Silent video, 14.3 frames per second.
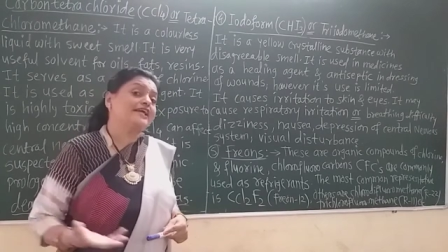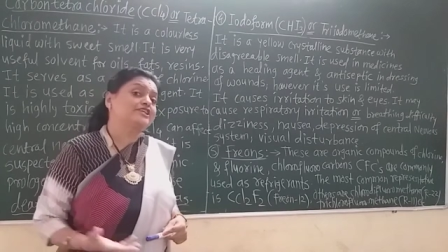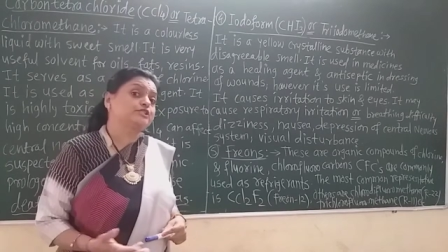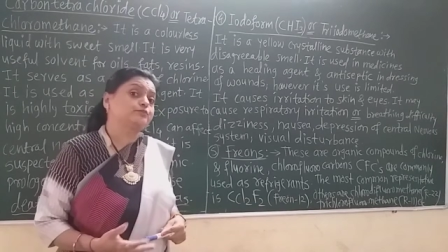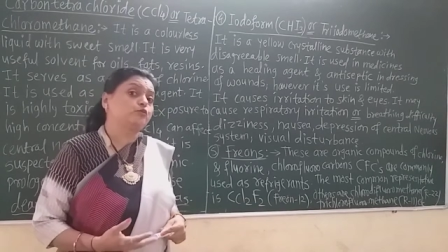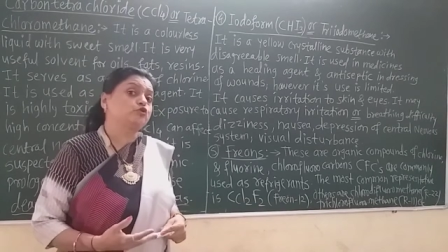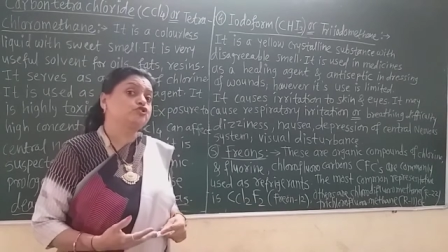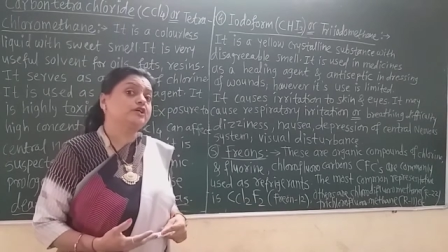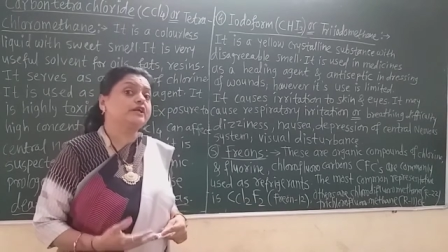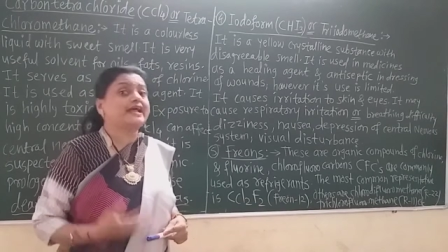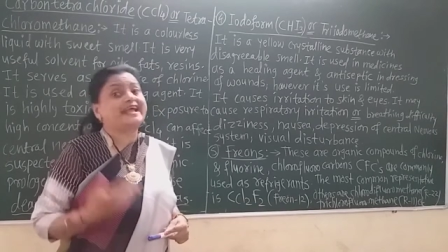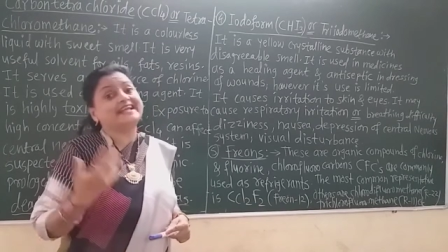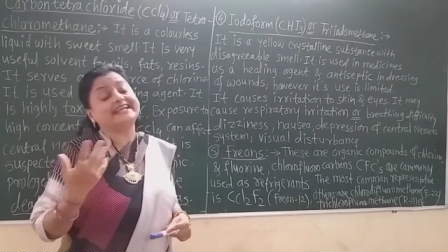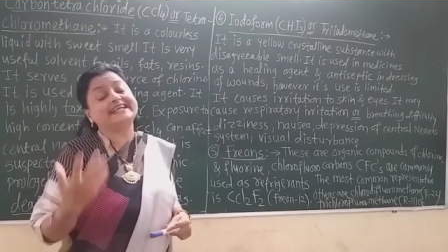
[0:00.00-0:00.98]
exposure
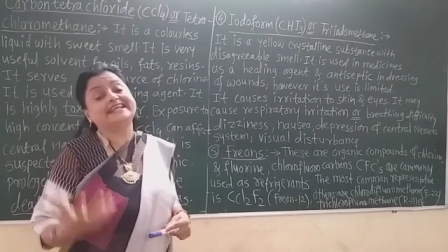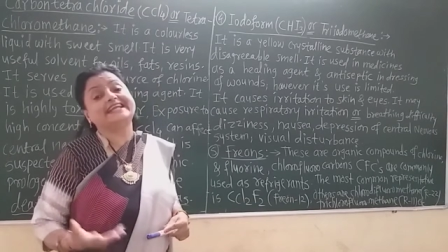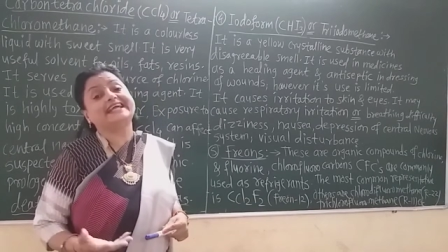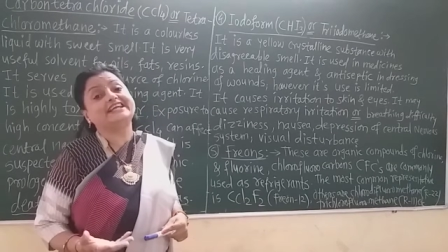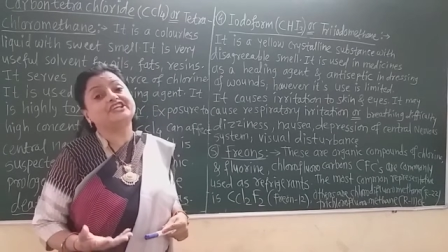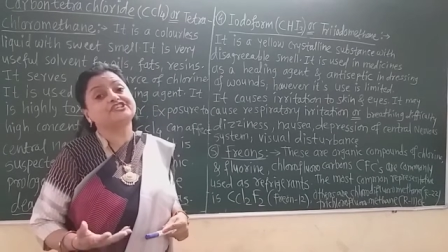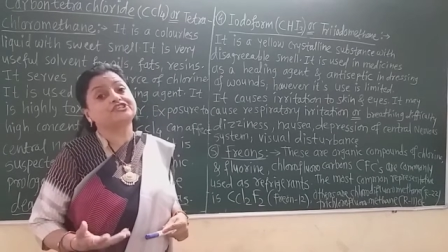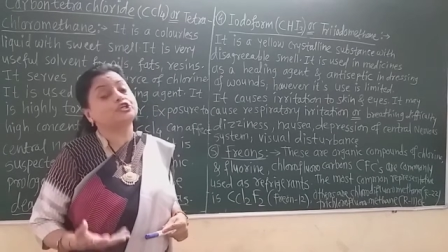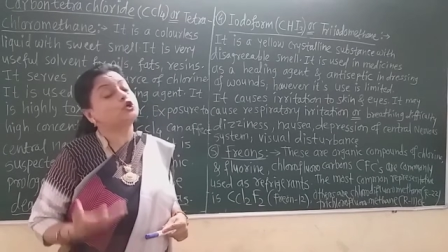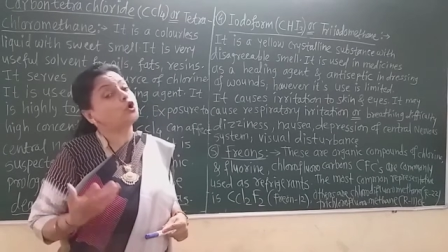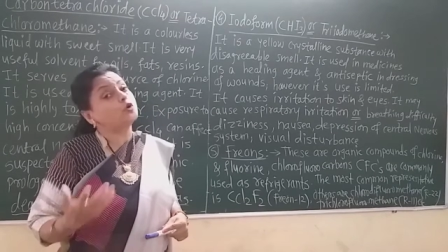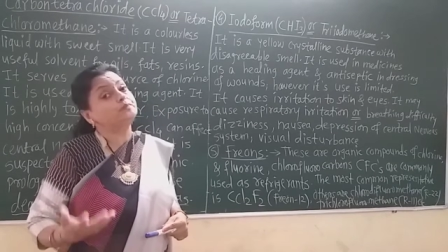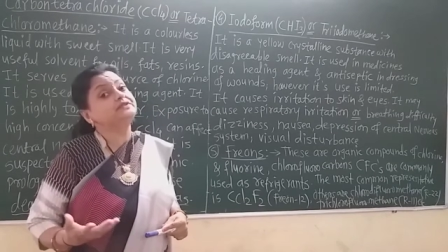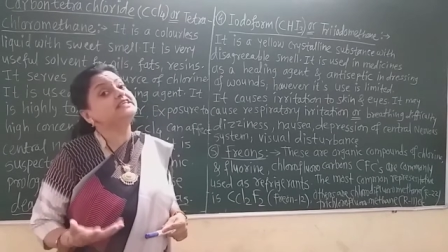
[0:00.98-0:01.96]
and inhalation
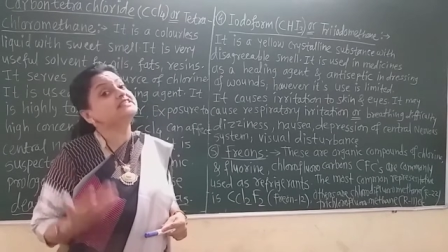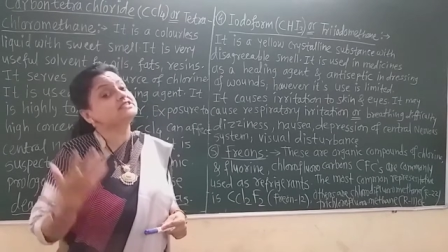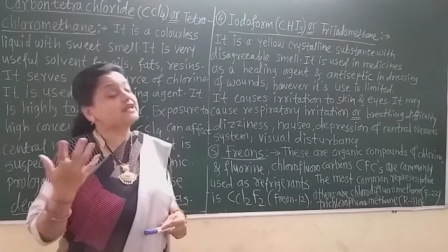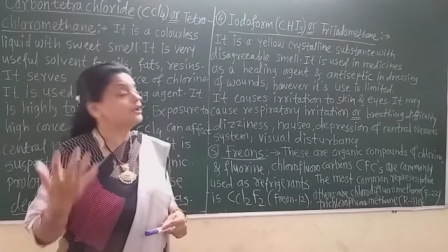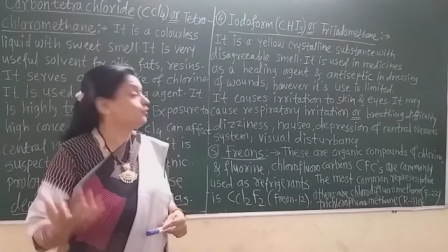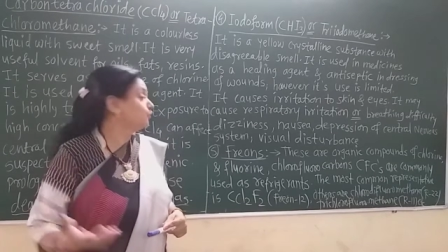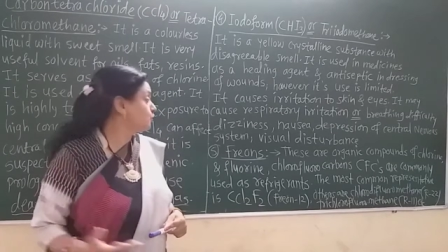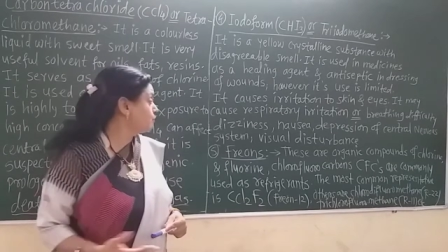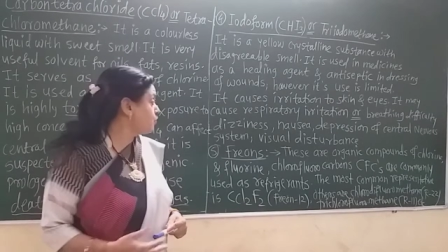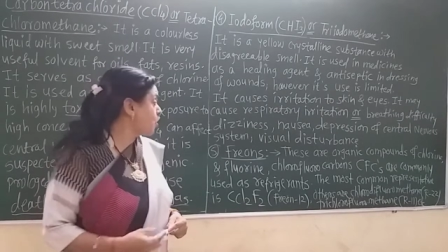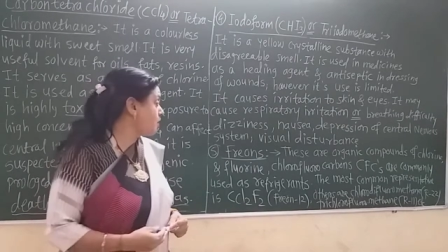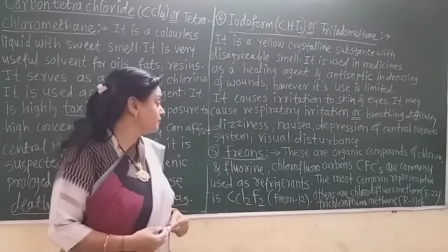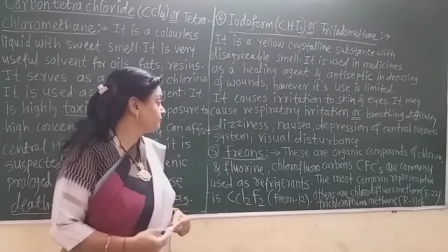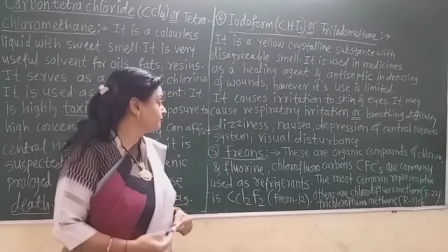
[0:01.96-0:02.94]
of this
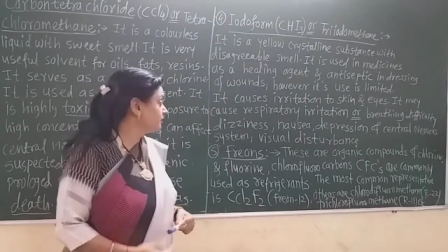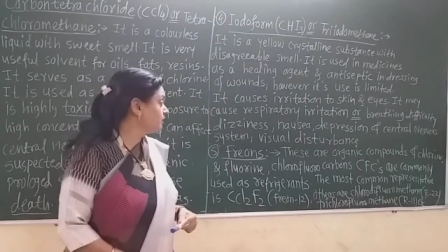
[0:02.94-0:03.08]
ionoform.